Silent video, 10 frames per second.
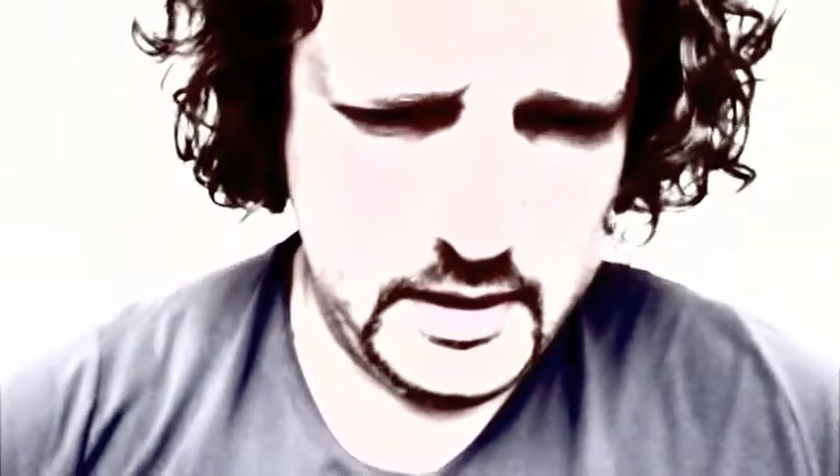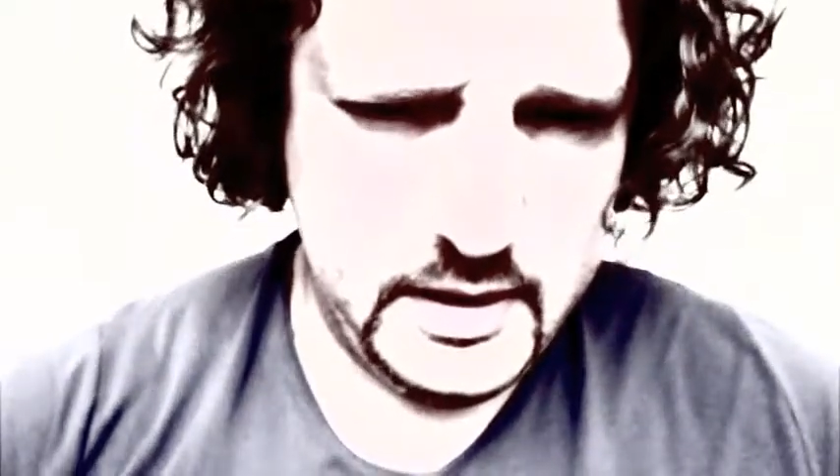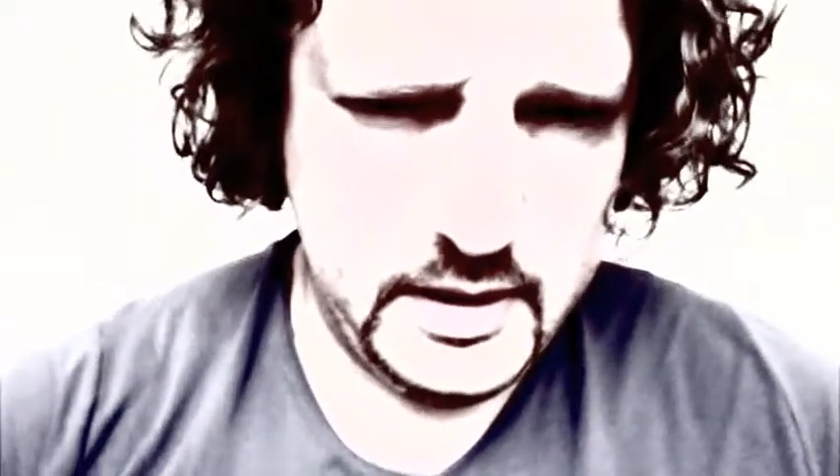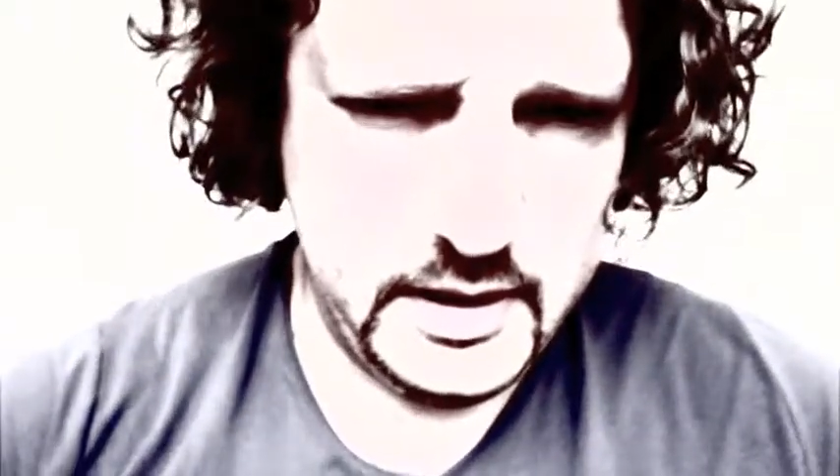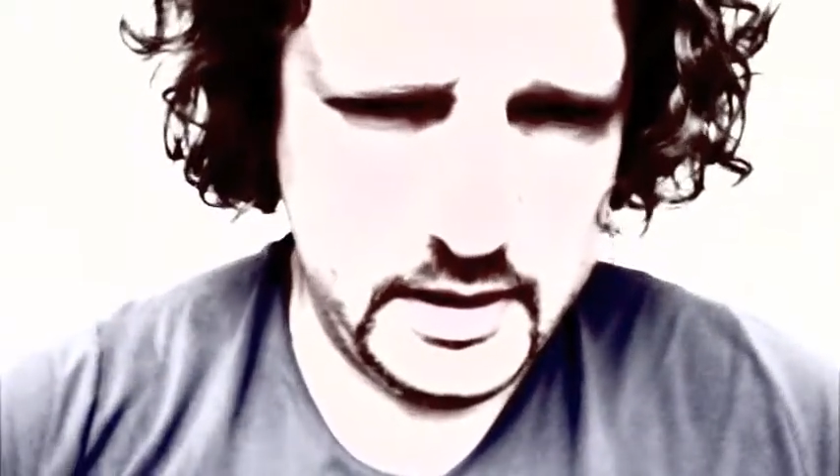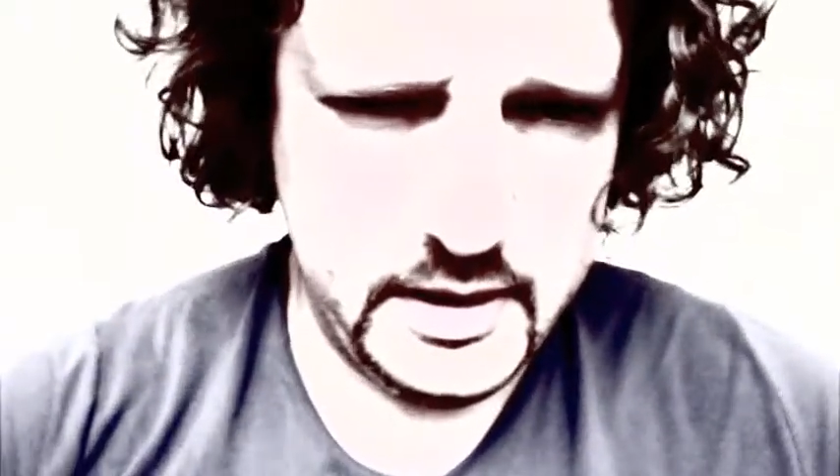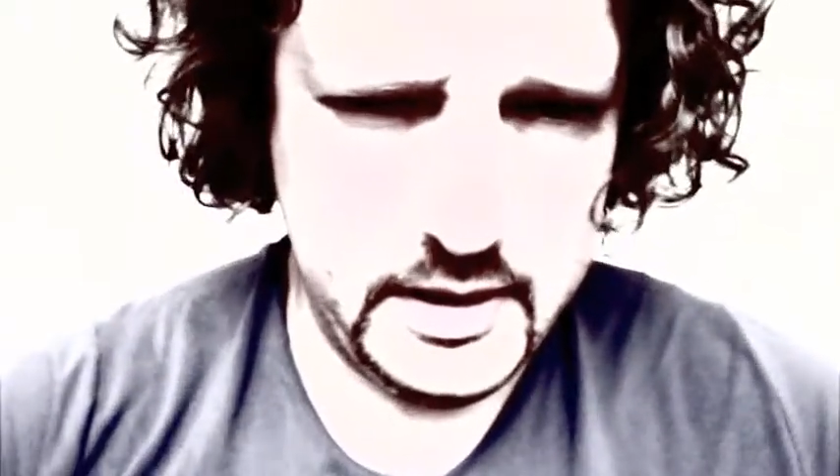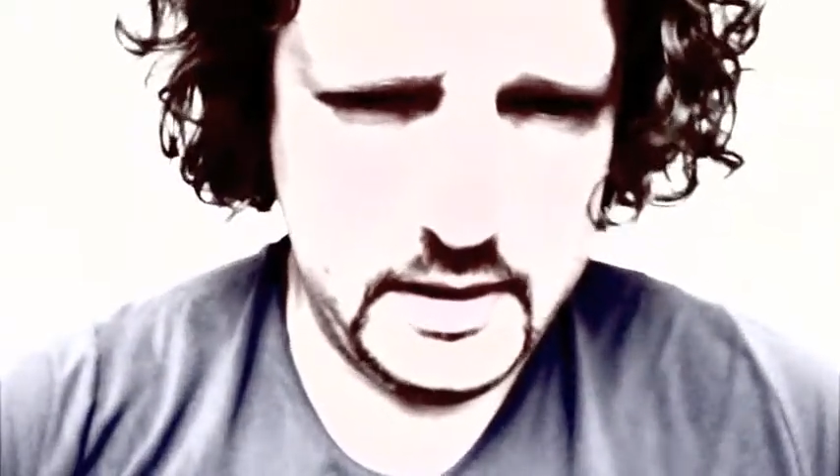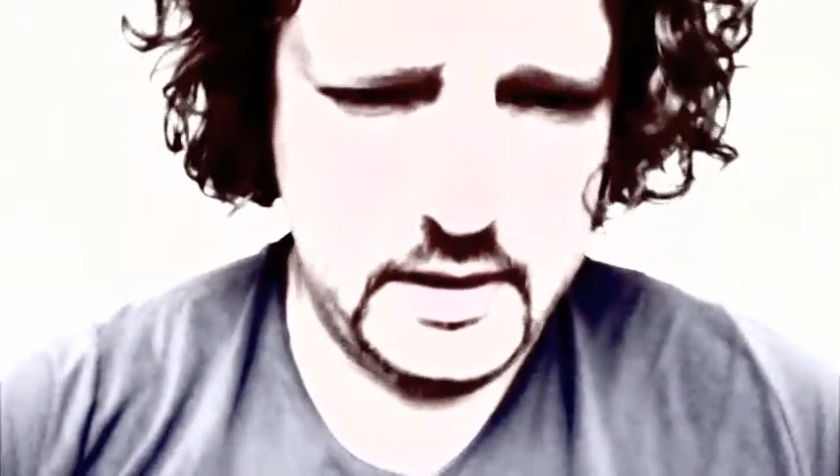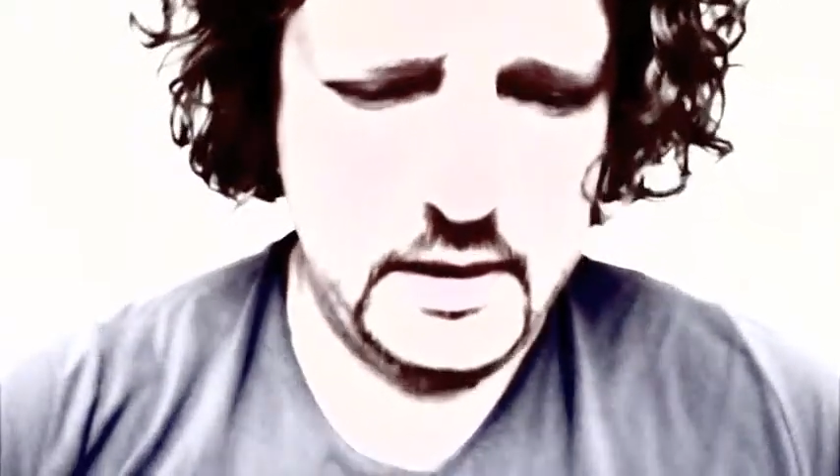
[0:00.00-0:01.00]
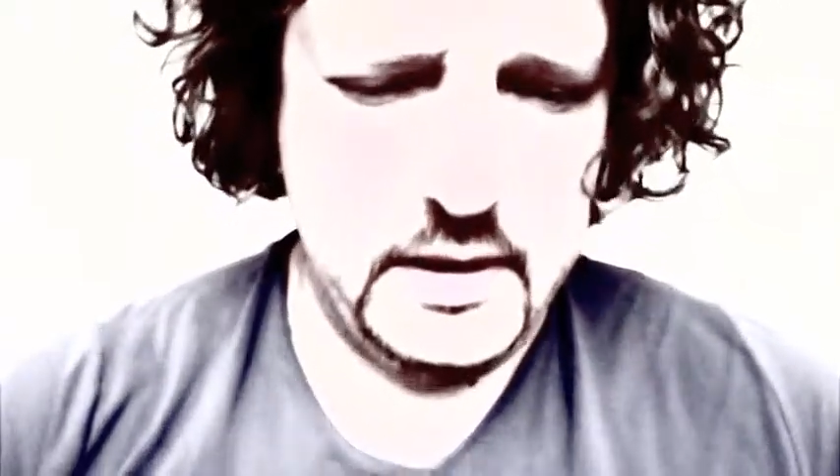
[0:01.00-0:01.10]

are getting longer.